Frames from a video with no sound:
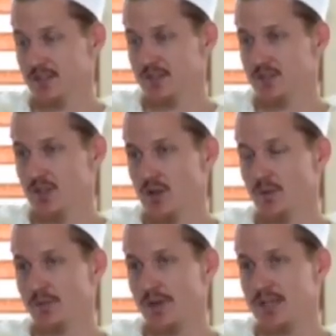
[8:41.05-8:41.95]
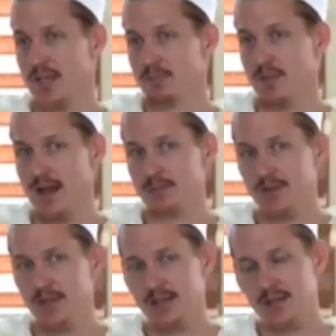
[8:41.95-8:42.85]
So that it might
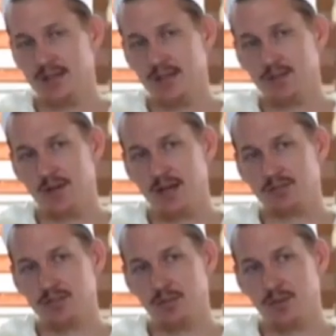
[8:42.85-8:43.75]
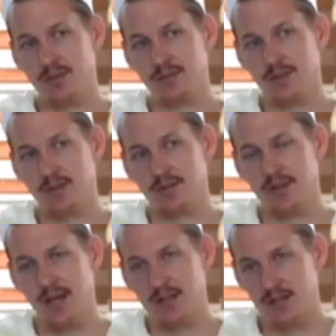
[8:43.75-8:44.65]
be that you have someone
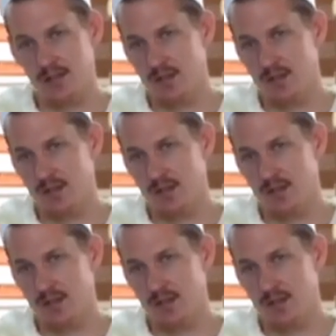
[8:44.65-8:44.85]
that,